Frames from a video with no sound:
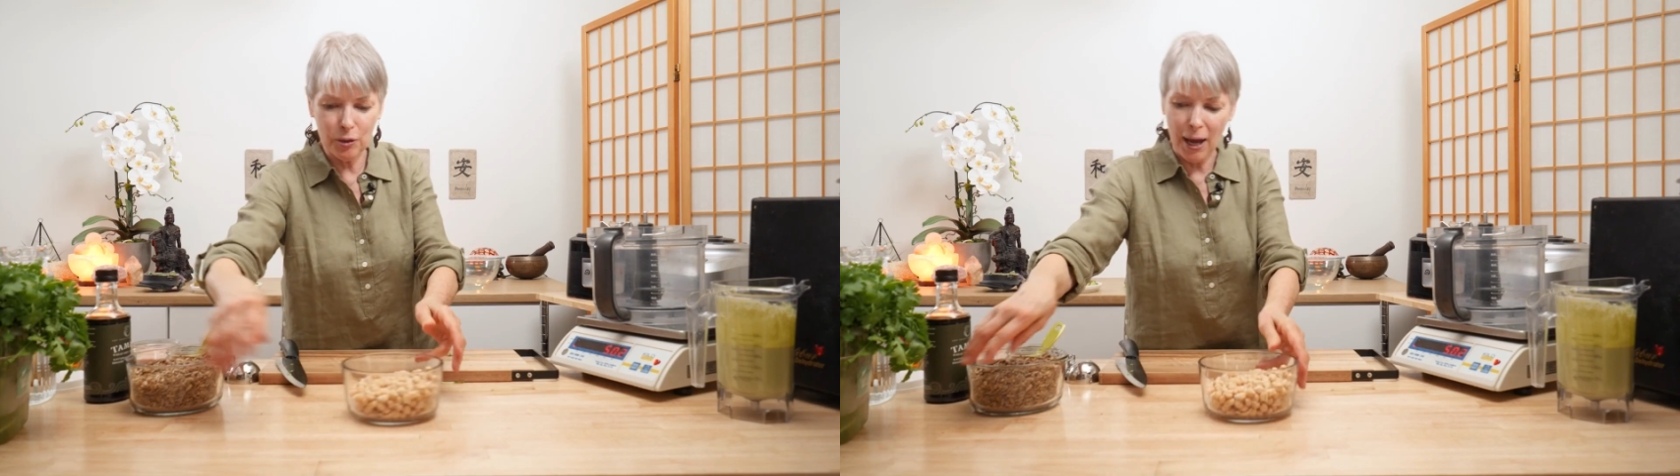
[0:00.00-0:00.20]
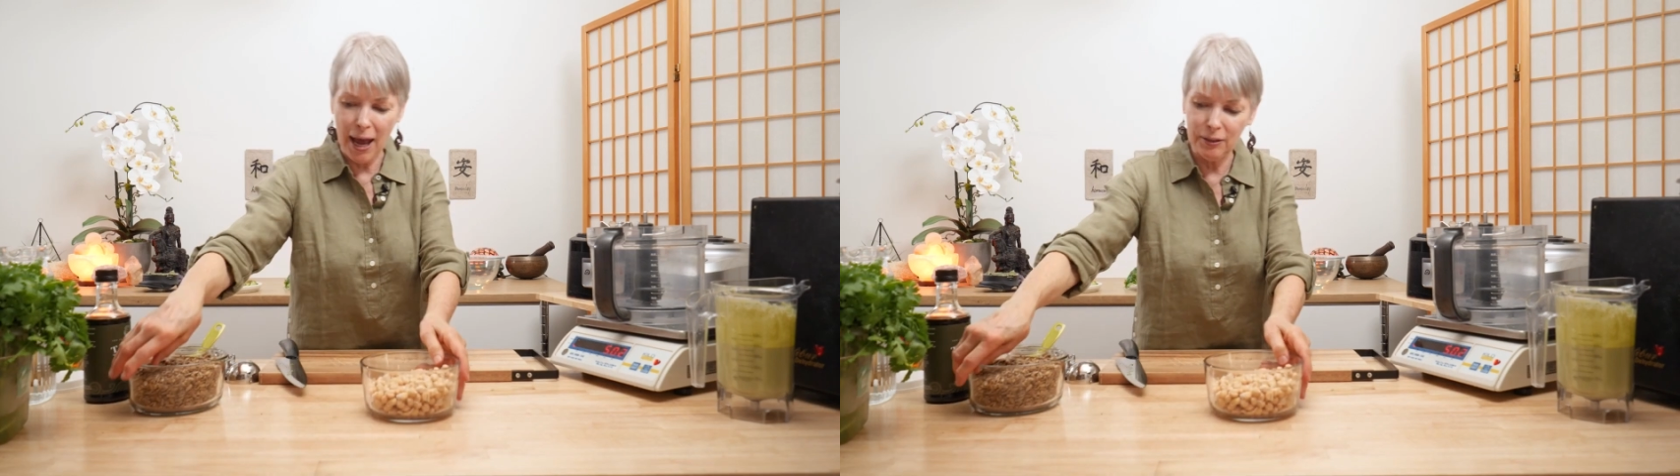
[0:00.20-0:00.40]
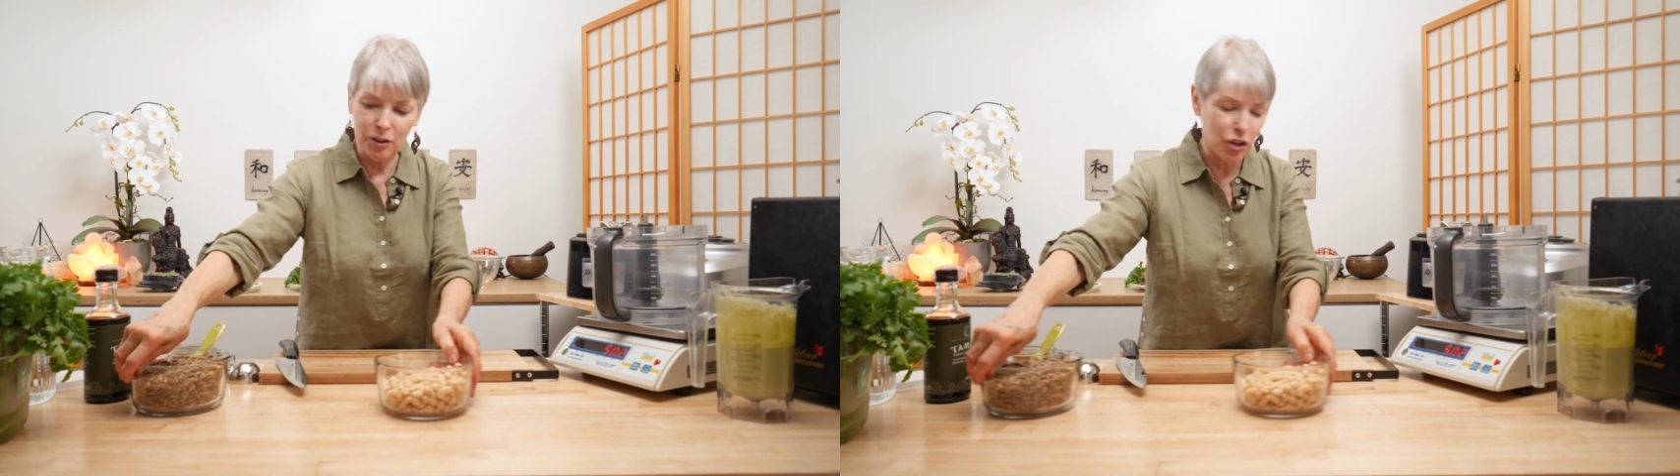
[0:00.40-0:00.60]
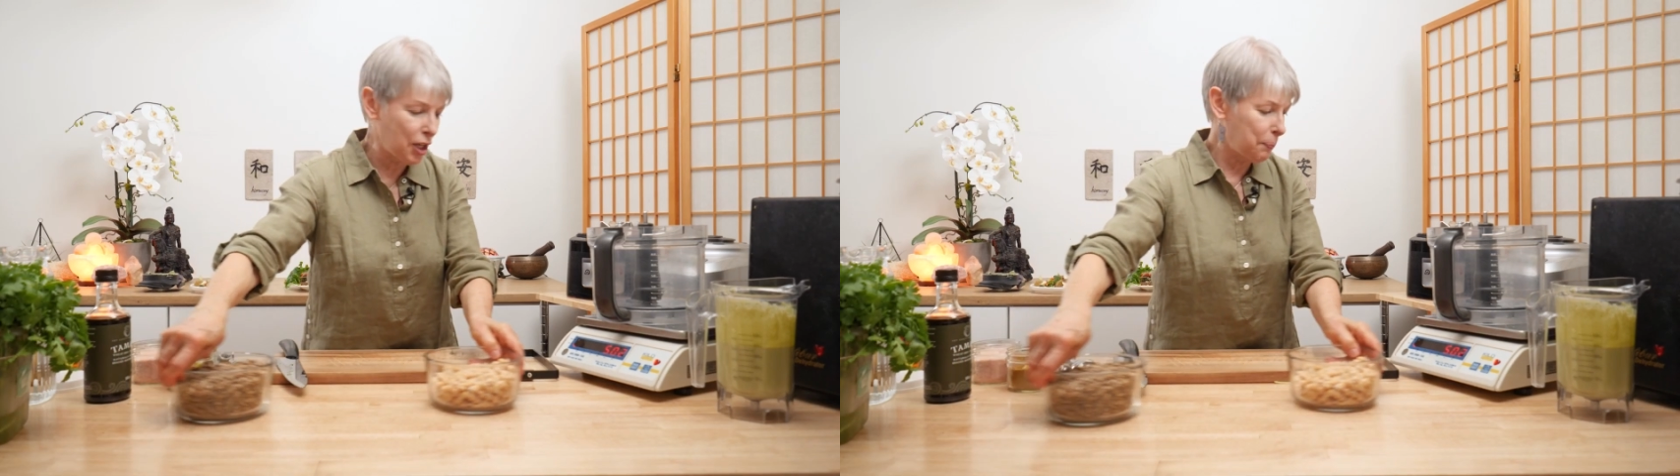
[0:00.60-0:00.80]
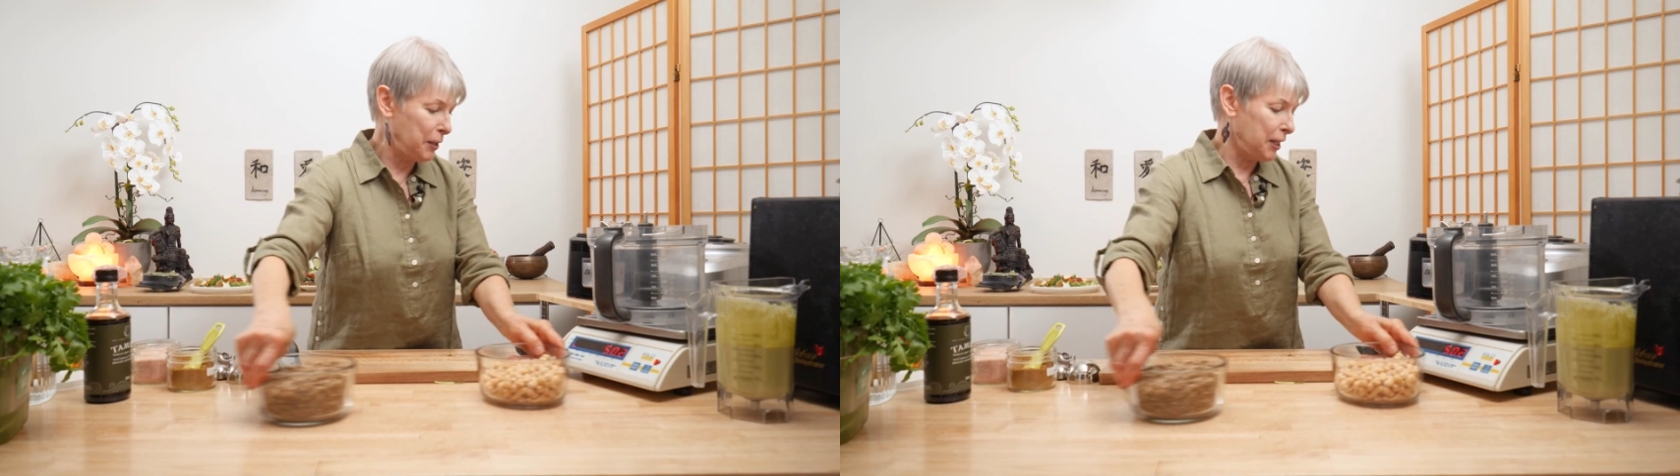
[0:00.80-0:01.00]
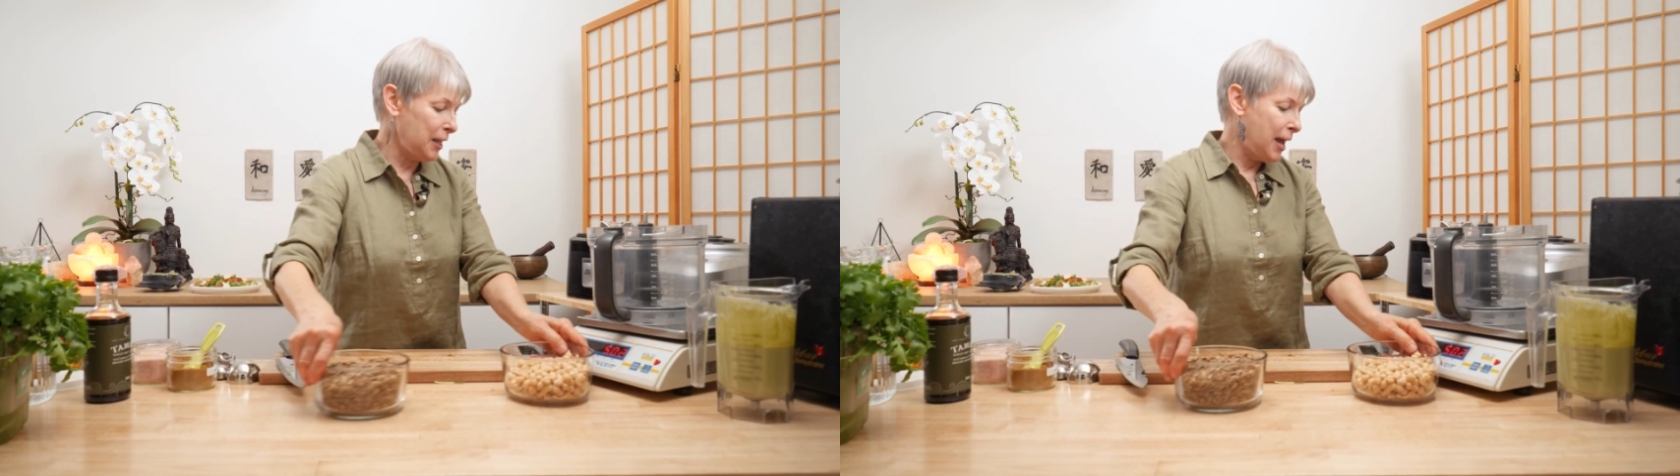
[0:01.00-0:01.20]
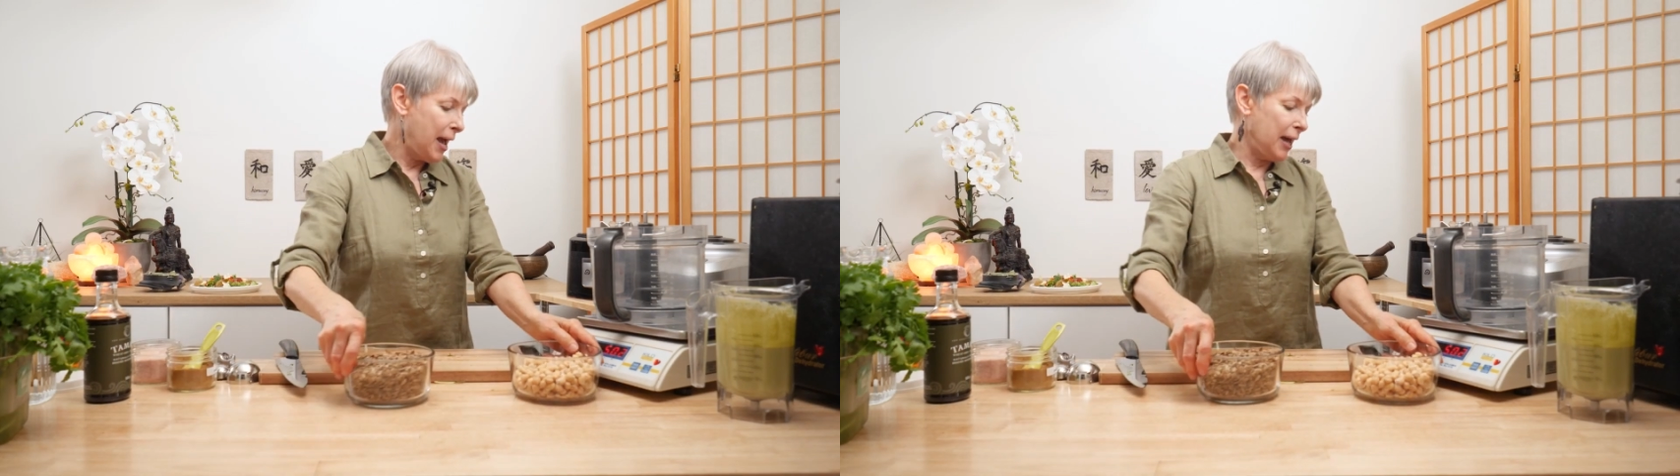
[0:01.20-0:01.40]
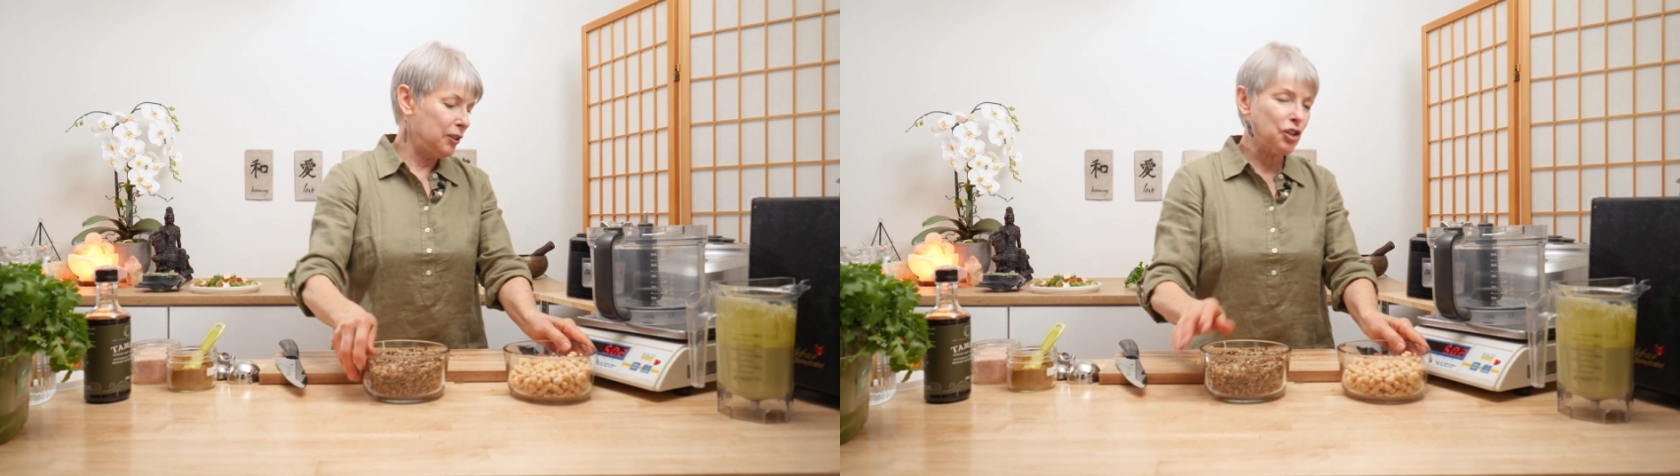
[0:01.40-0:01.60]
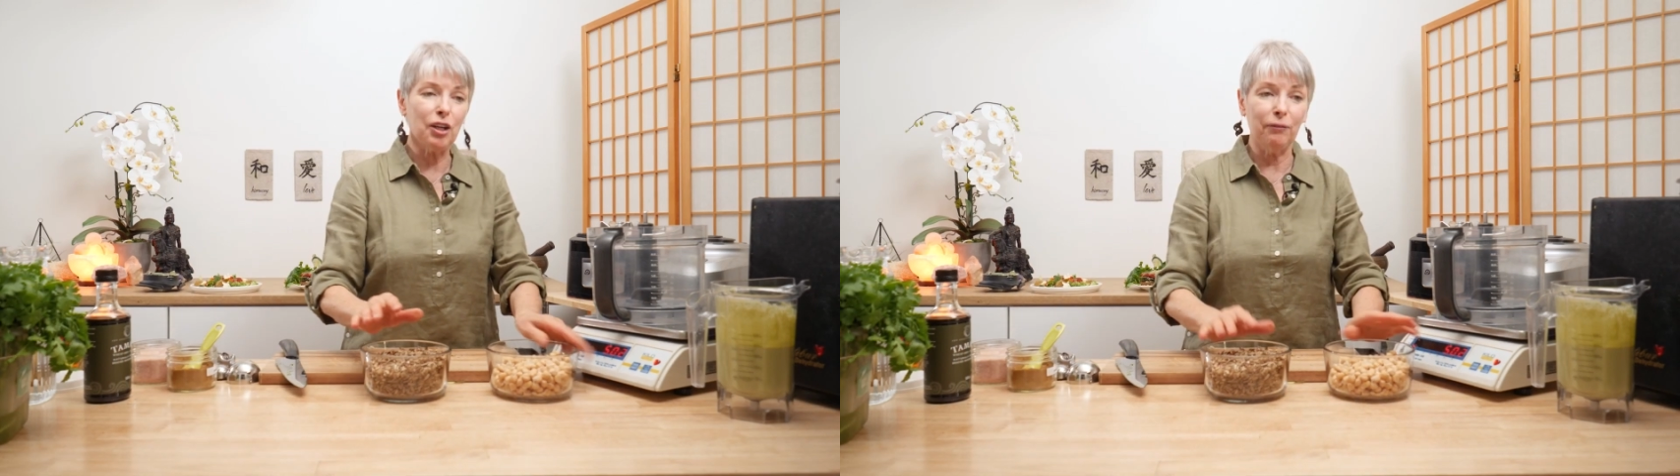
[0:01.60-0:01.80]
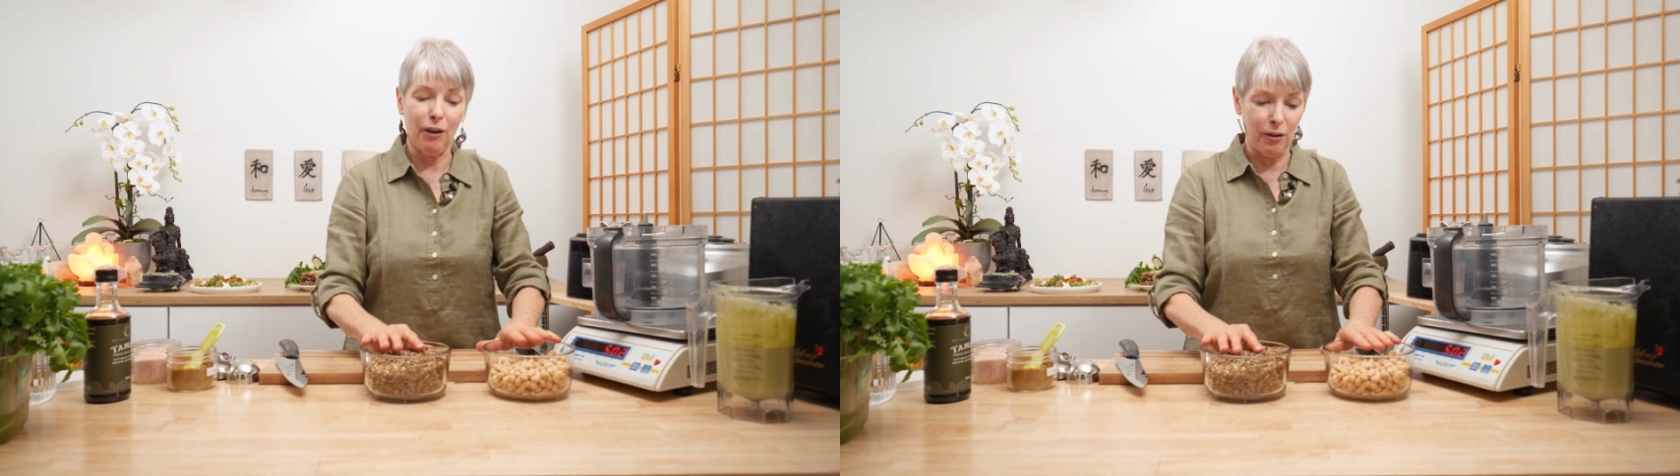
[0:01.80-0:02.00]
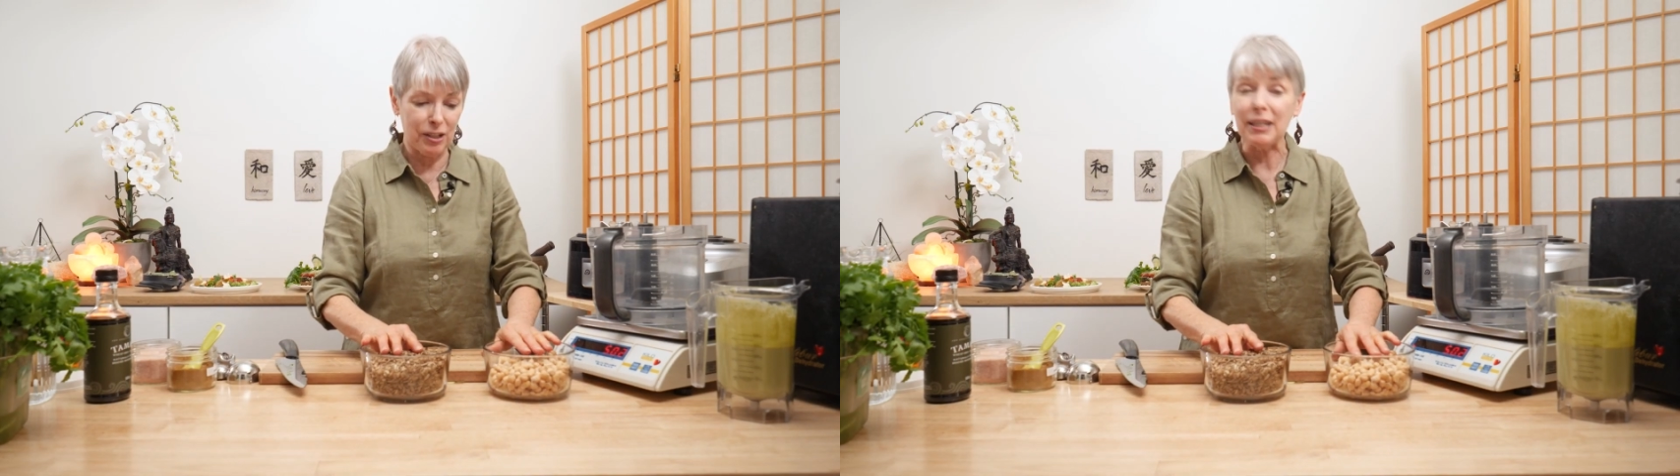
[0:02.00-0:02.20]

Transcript: to add the chickpea and the sunflower